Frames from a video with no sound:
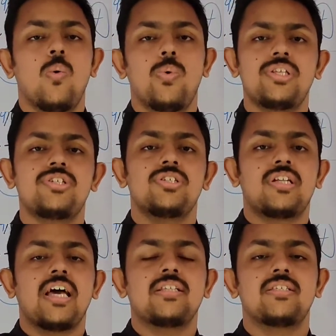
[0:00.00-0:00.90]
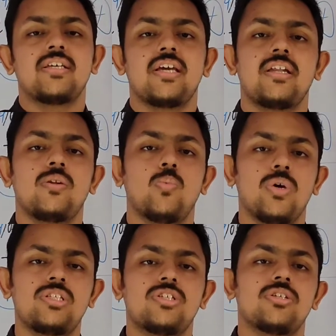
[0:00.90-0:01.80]
which tense in
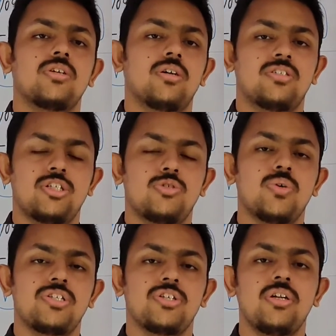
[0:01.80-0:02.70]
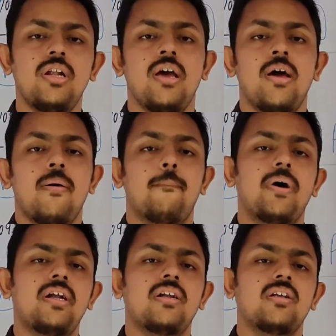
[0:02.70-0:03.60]
which situation, but